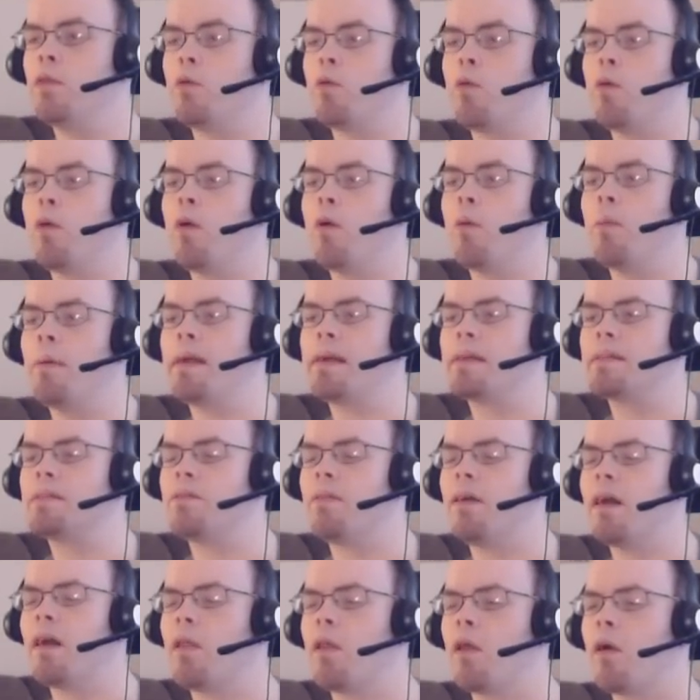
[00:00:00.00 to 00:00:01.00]
the role because
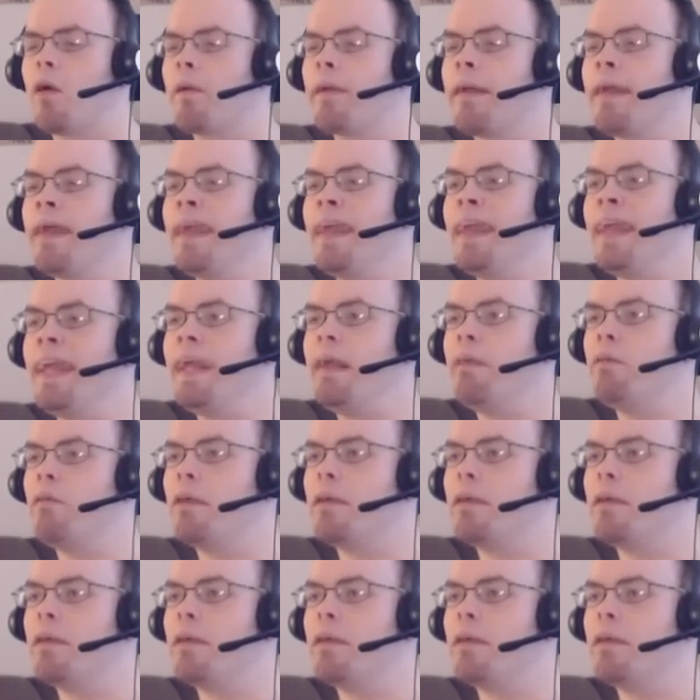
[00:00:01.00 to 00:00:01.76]
of how long he